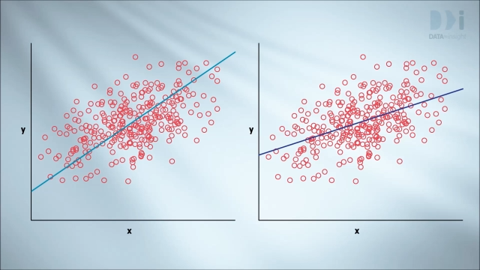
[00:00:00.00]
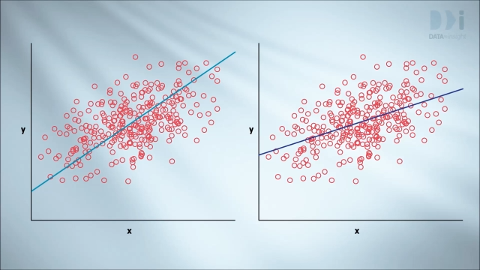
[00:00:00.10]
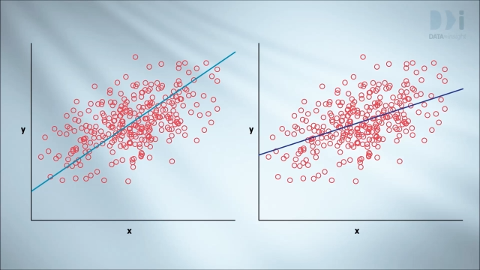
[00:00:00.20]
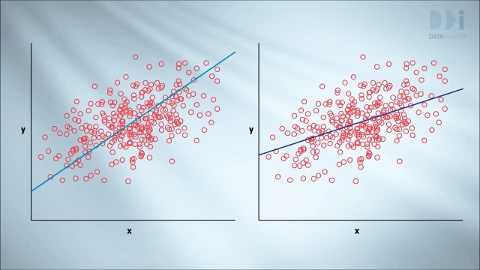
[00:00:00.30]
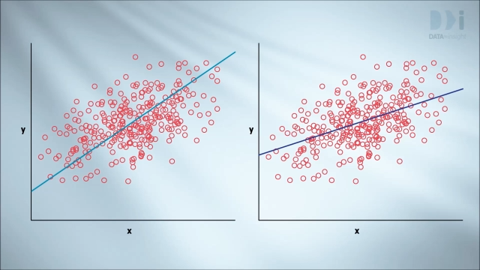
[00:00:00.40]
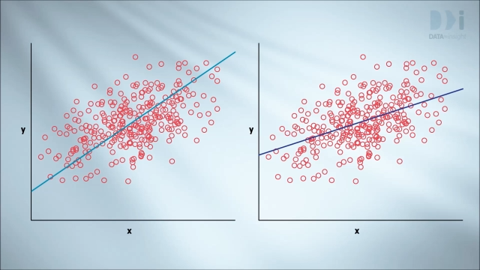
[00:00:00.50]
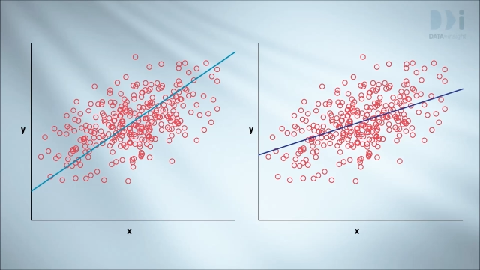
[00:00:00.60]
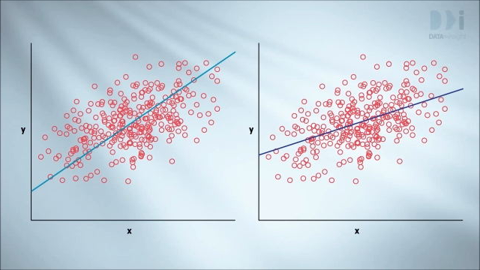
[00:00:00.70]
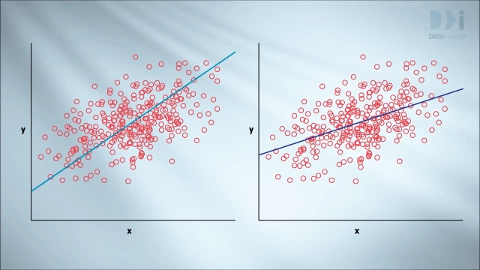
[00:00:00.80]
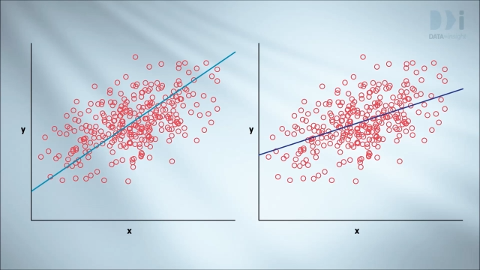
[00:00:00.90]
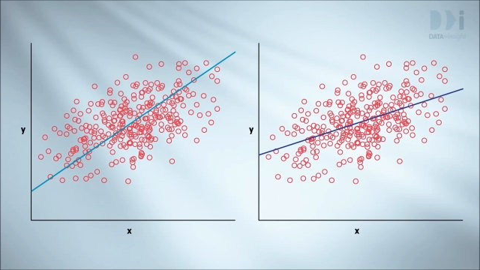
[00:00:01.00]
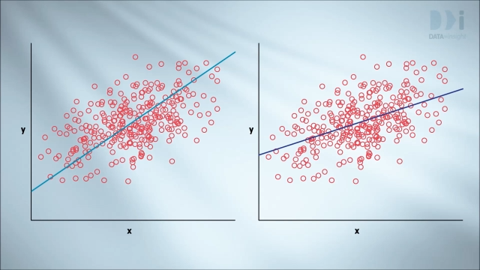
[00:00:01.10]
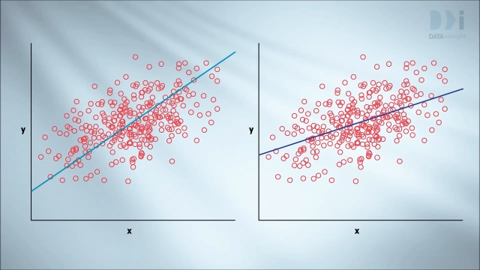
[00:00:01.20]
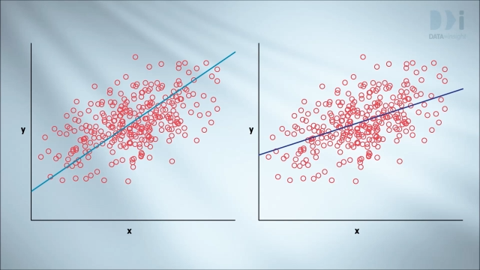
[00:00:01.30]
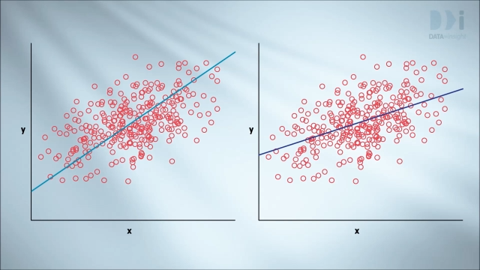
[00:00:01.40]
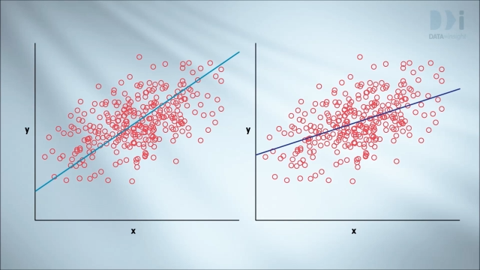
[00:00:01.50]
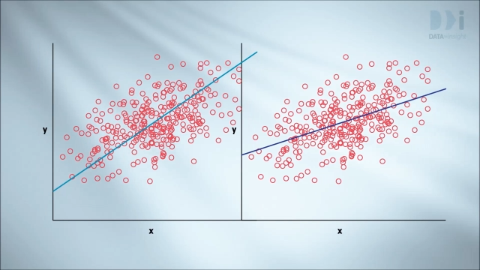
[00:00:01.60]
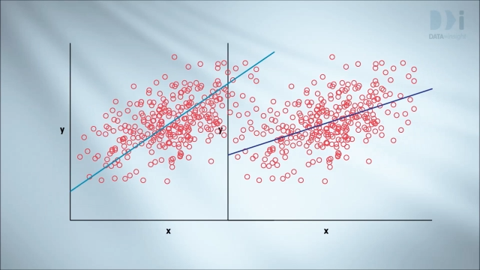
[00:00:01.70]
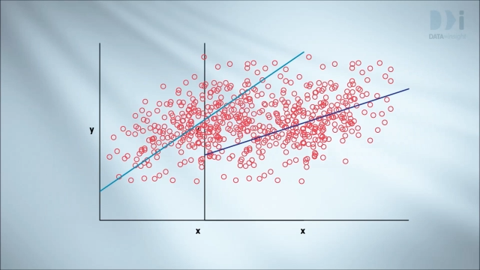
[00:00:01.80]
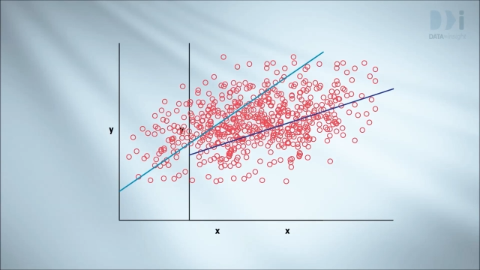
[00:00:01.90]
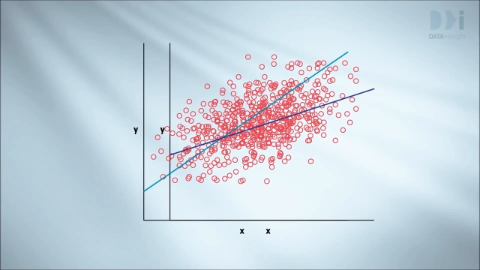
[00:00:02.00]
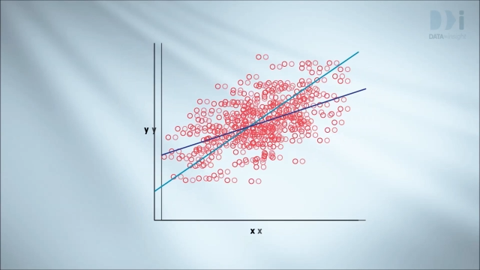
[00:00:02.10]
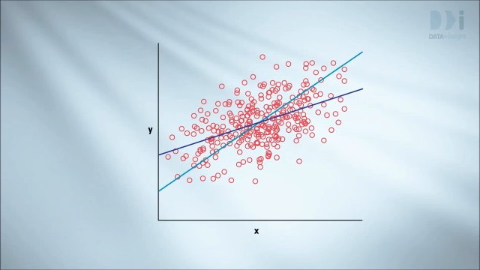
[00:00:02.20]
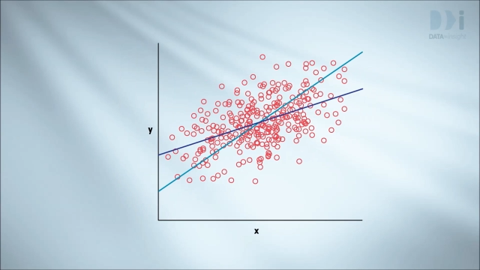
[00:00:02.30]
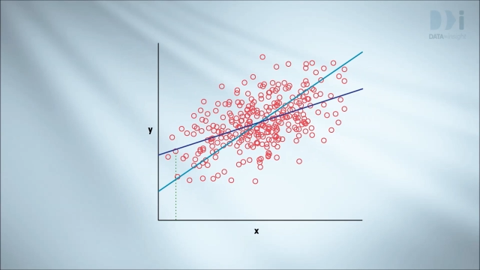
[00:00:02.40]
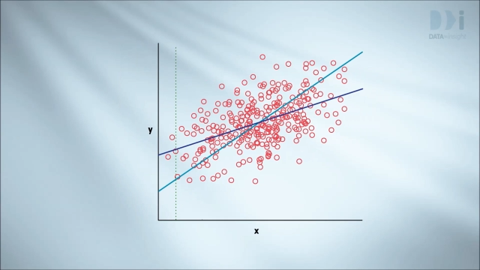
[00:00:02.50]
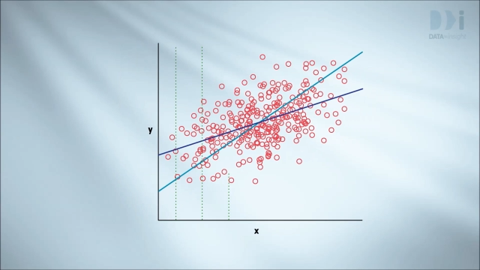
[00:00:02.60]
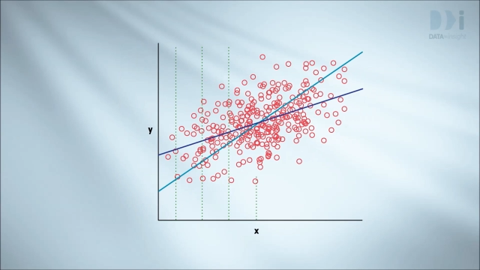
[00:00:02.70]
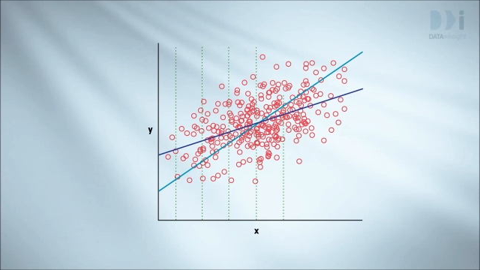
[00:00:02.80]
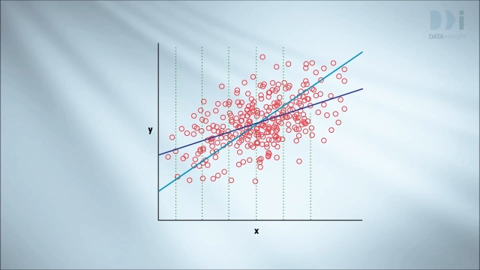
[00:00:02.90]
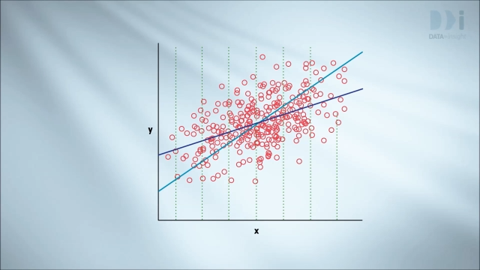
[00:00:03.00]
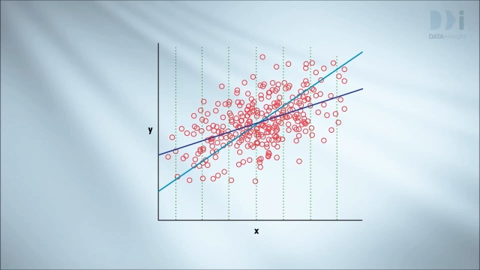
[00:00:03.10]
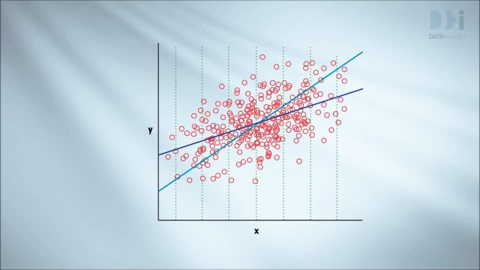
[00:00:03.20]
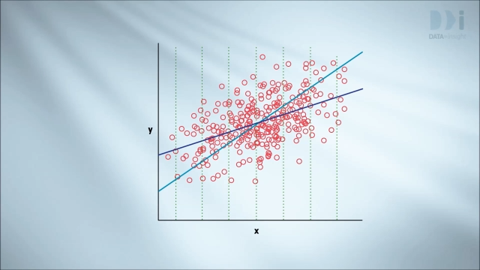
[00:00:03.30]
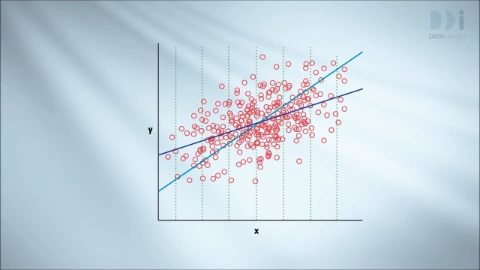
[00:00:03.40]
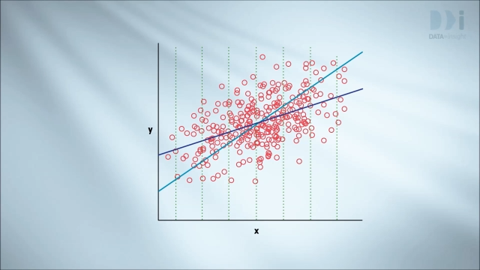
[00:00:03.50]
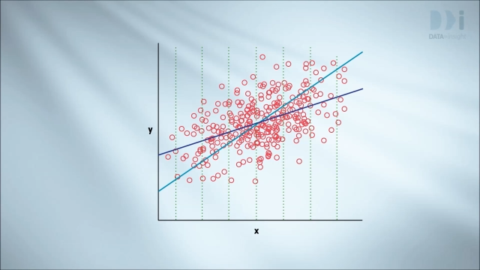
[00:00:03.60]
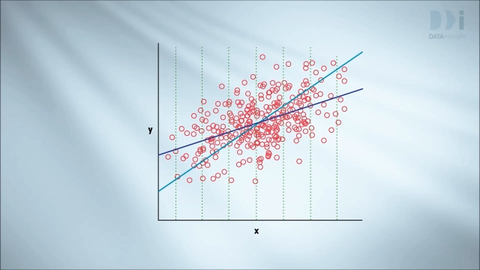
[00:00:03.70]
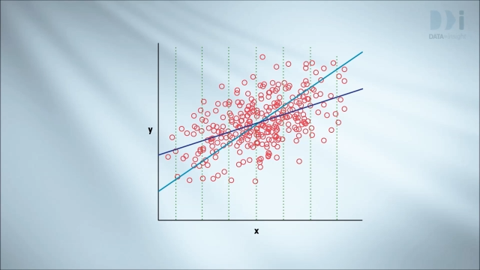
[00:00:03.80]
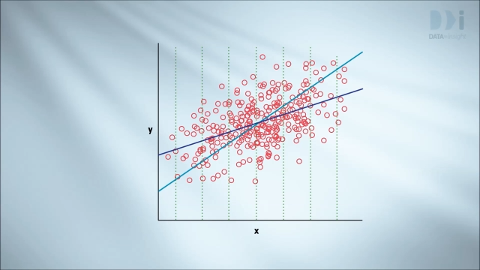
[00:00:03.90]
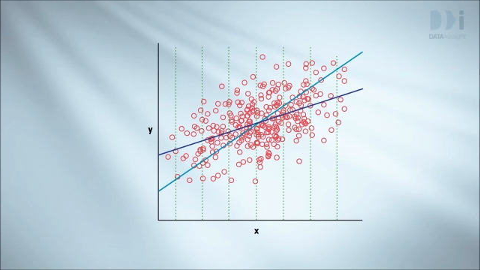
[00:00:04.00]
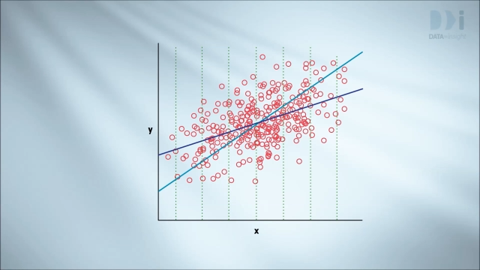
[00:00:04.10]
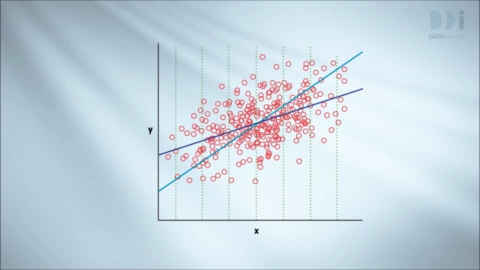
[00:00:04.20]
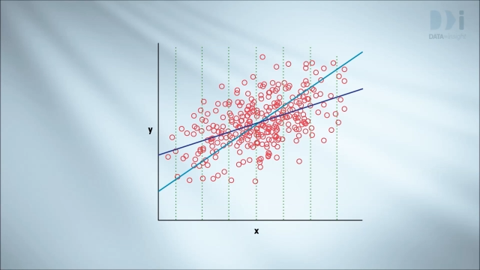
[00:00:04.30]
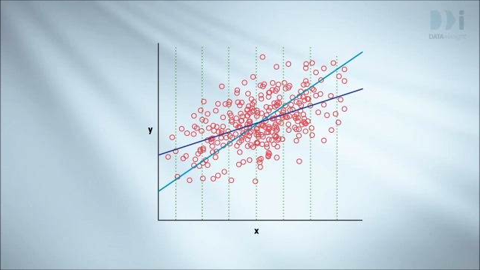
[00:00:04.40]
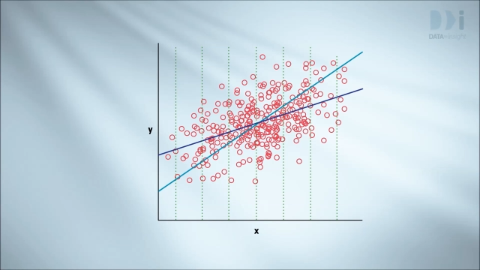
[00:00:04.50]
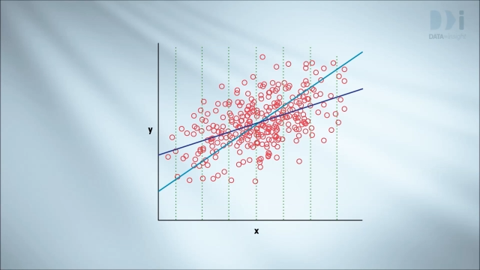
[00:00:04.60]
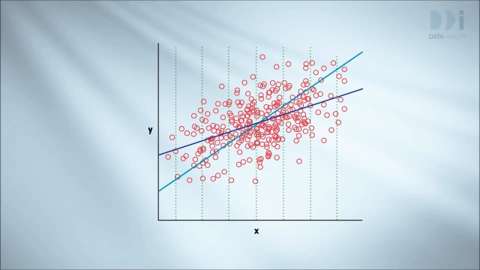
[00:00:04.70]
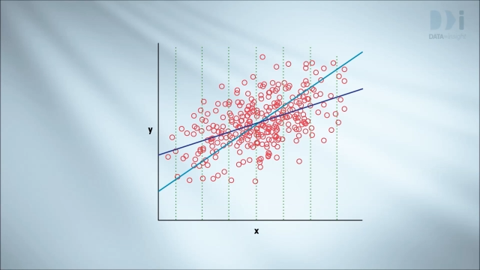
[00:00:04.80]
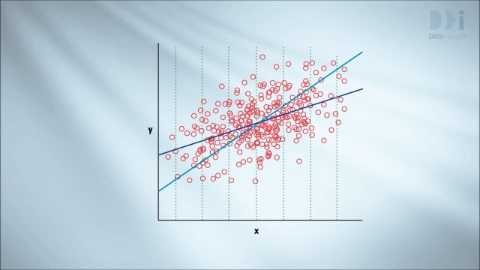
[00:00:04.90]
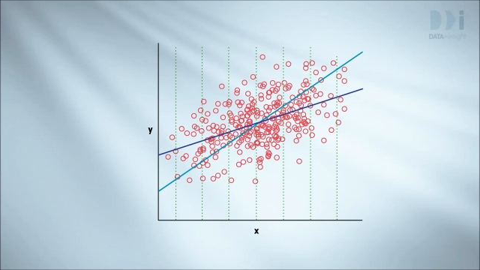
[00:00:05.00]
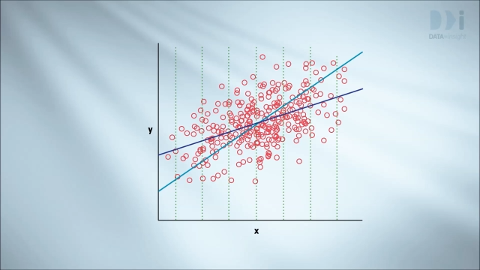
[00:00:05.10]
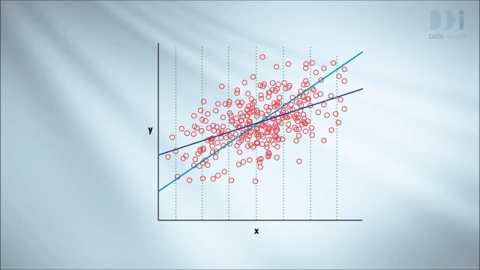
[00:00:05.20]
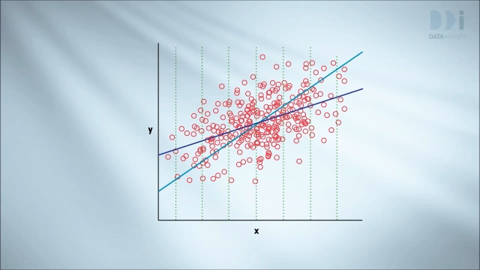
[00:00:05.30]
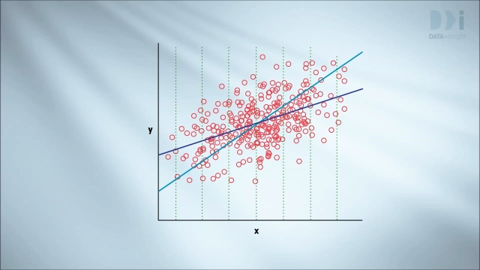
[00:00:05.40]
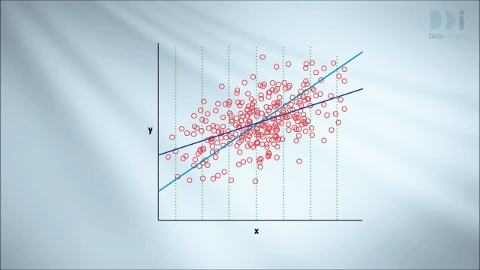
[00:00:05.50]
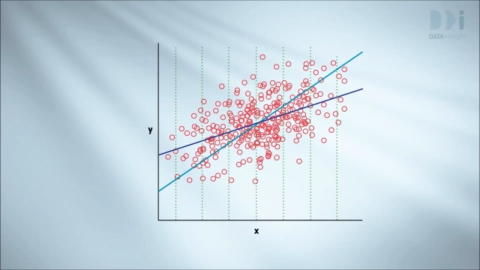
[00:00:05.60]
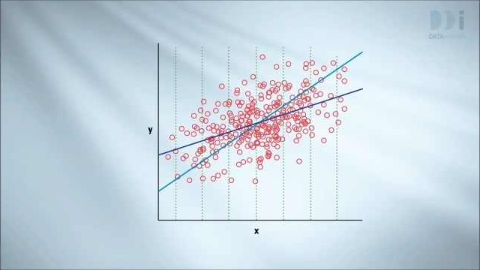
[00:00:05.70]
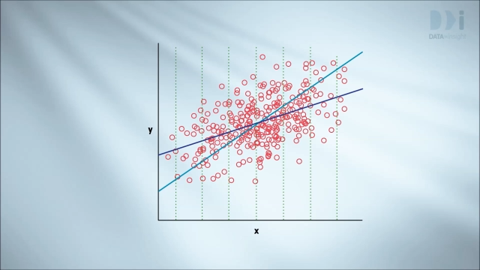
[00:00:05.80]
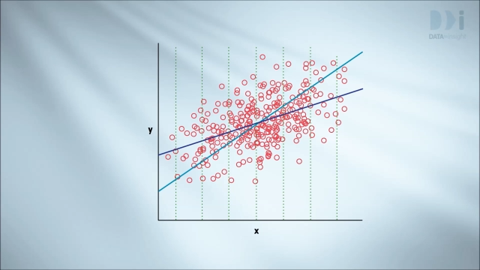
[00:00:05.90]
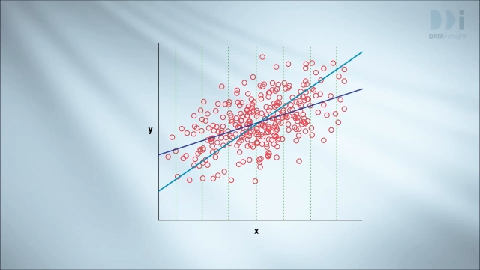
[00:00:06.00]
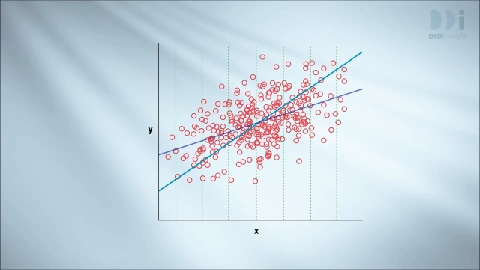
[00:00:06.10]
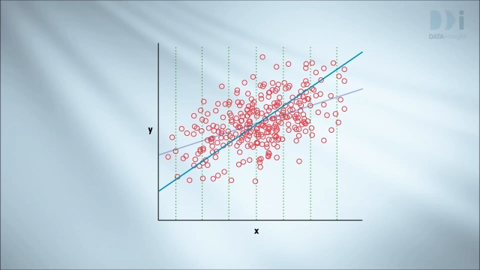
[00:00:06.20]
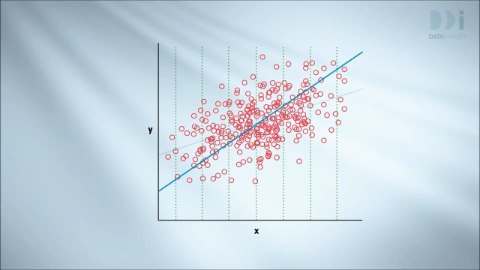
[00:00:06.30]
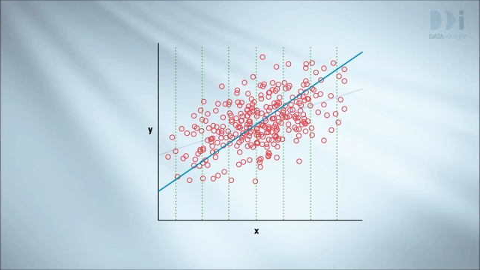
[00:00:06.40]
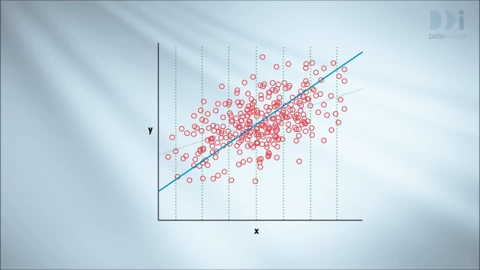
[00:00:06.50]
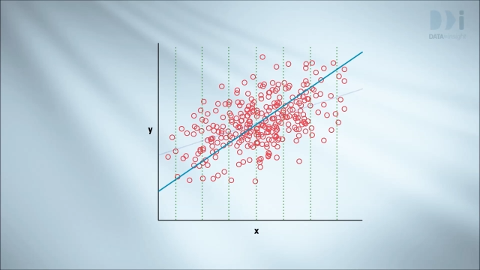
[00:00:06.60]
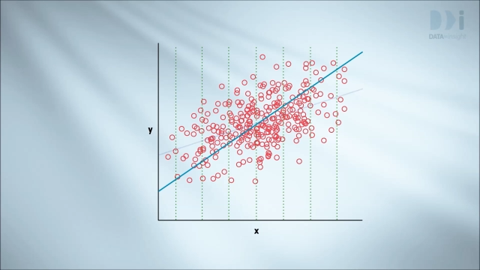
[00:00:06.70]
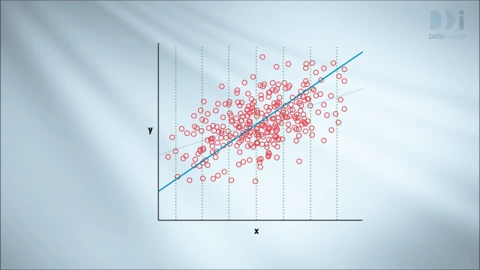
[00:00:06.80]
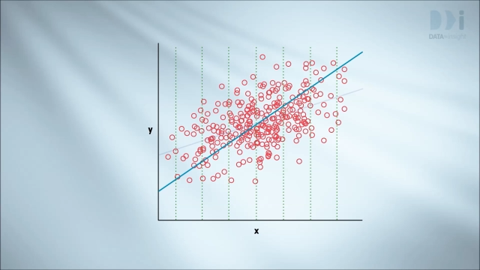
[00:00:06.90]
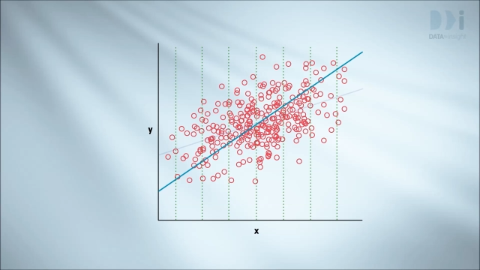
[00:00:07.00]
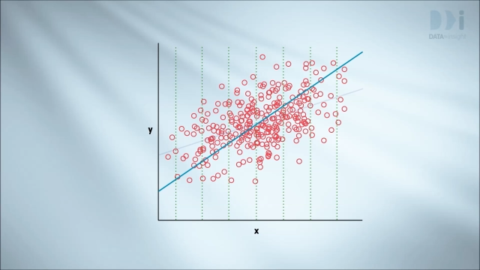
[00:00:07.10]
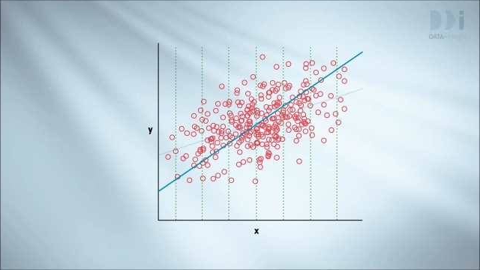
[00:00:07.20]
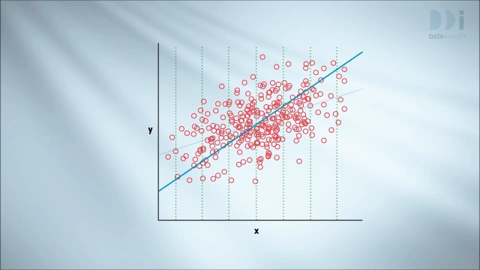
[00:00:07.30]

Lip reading: (no speaker visible)